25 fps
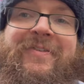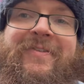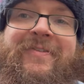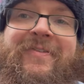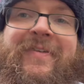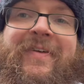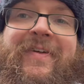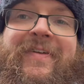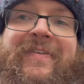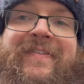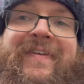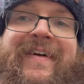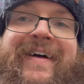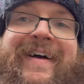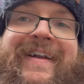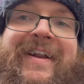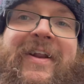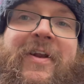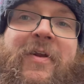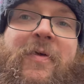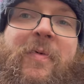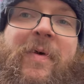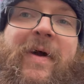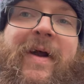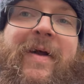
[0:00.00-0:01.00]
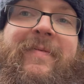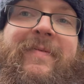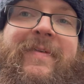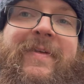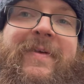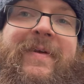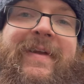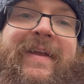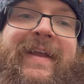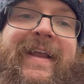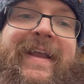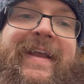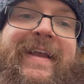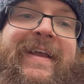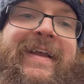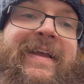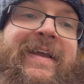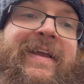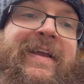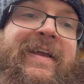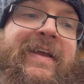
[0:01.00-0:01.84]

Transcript: the roof. I don't know why I'm doing it.